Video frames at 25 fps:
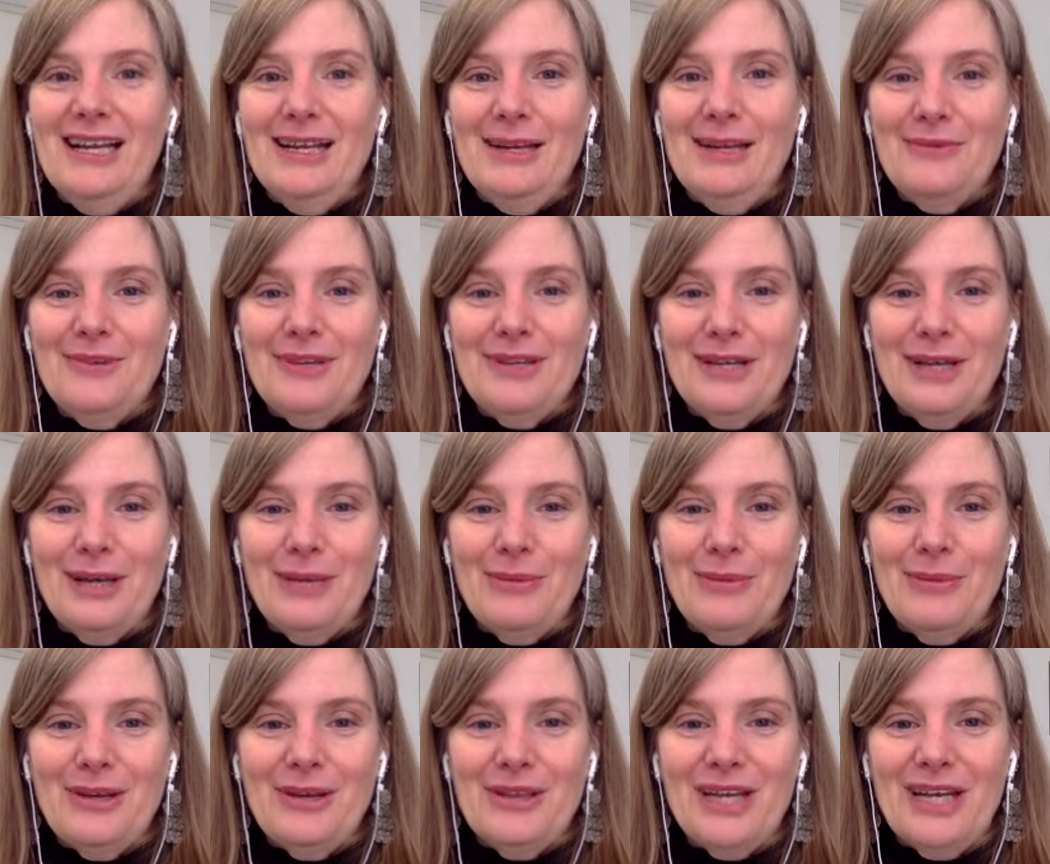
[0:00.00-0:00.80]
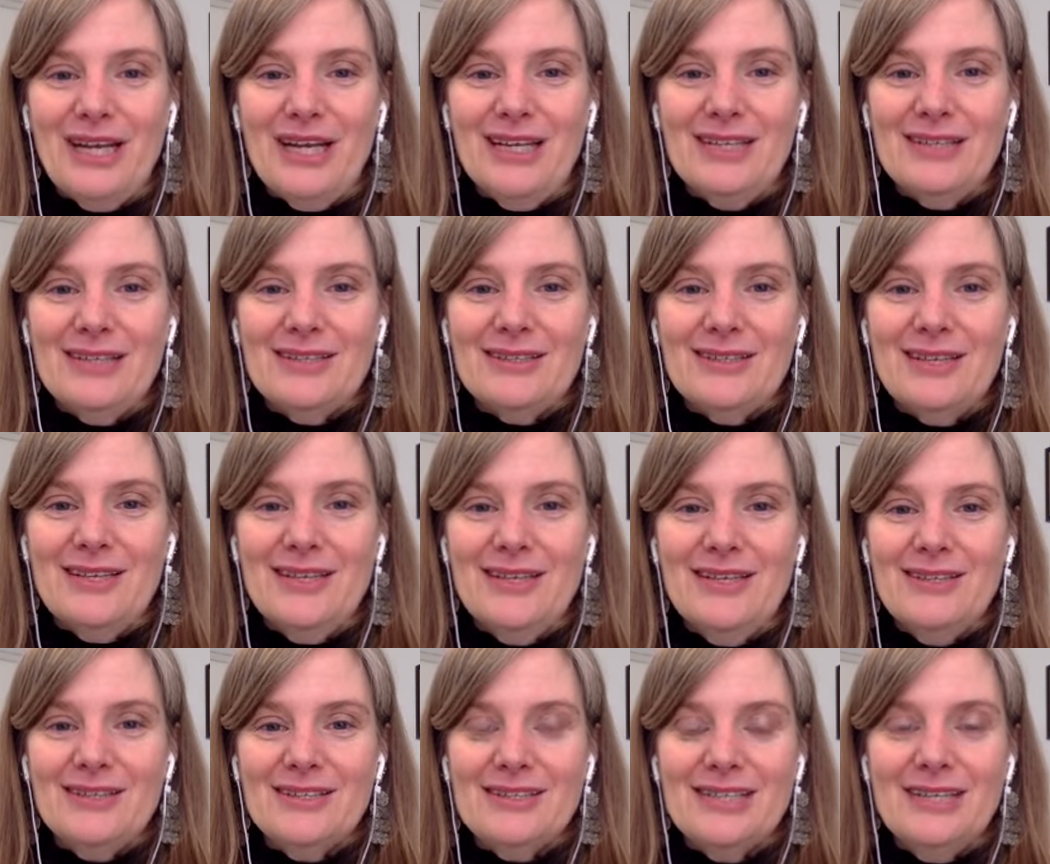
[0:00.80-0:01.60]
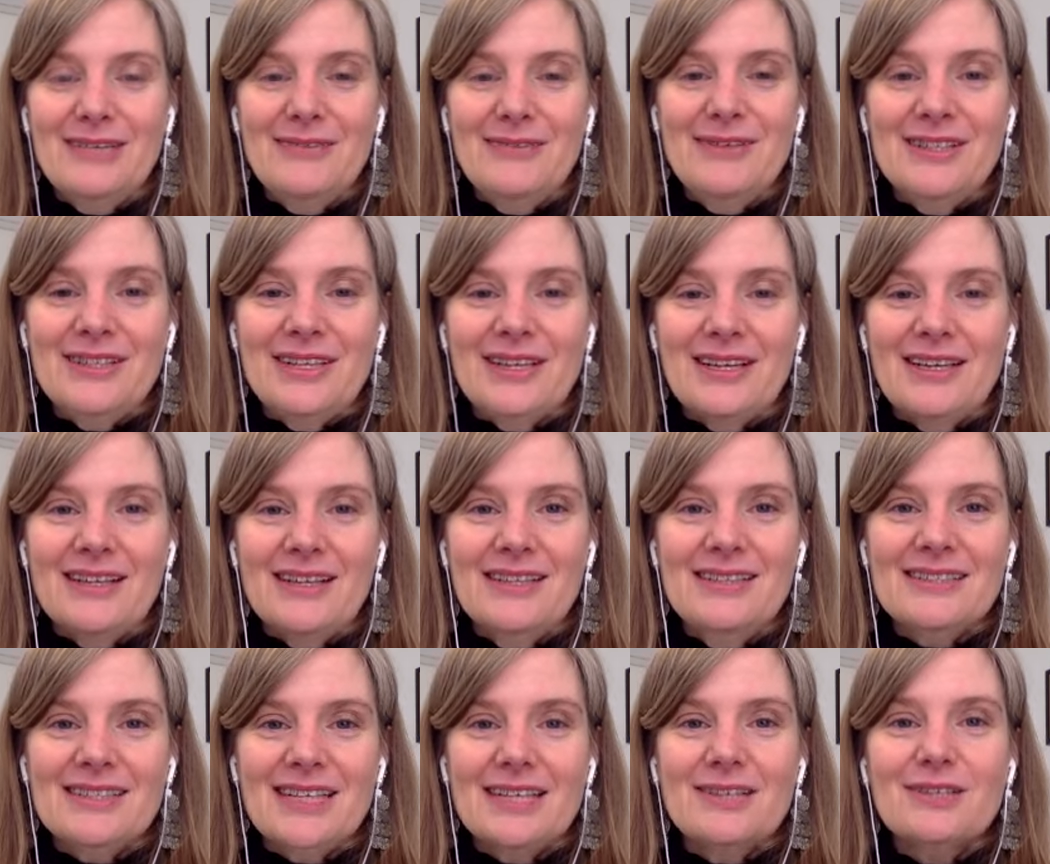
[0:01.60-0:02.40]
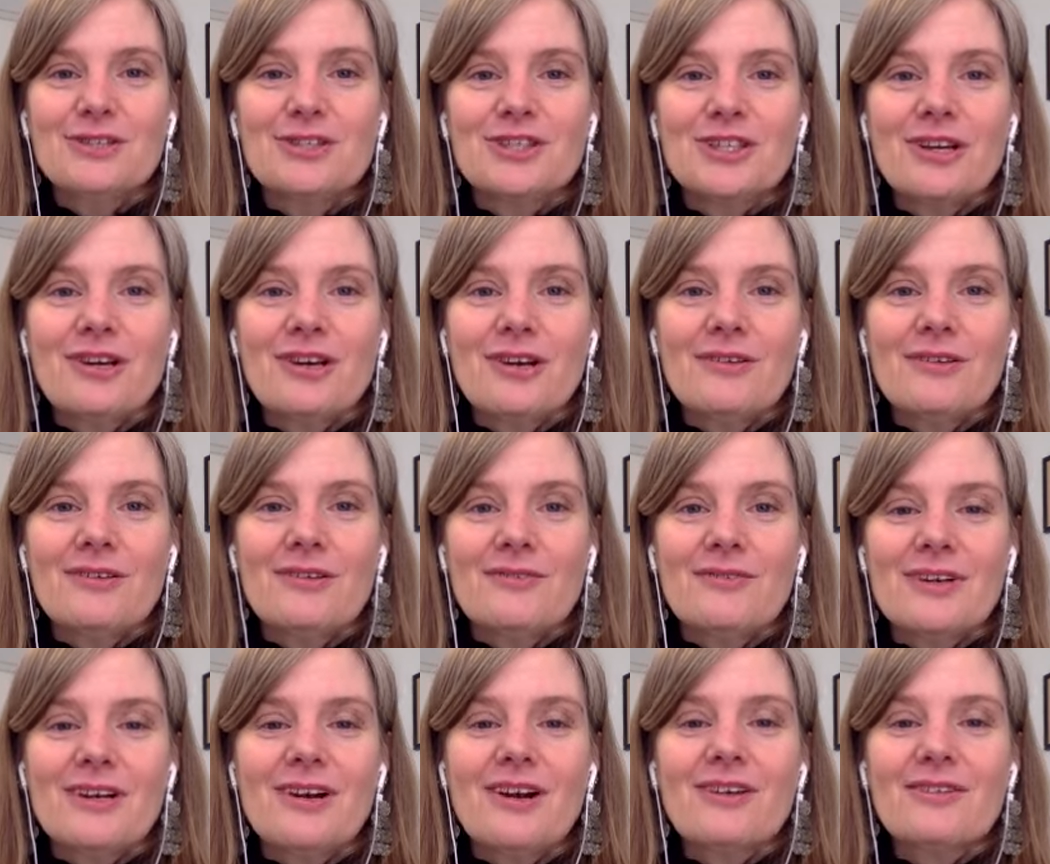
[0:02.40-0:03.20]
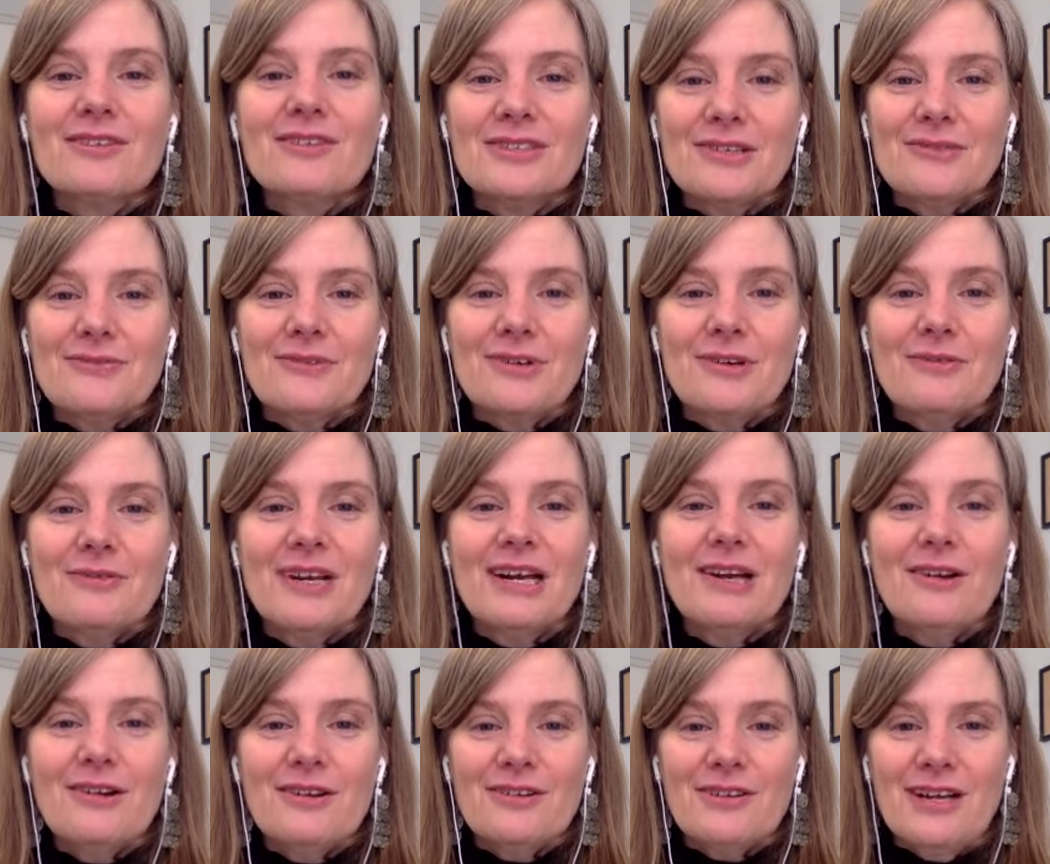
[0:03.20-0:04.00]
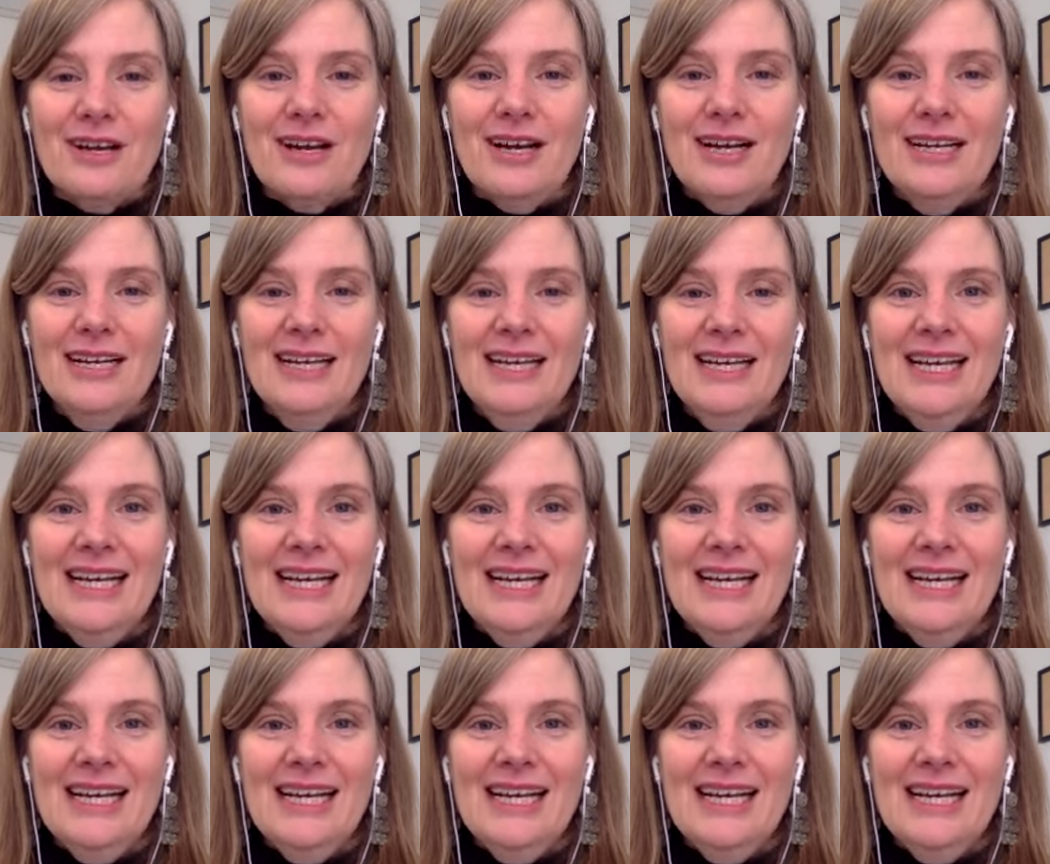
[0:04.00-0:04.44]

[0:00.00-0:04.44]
And we think about that and just even inside the chart, regardless of career or not,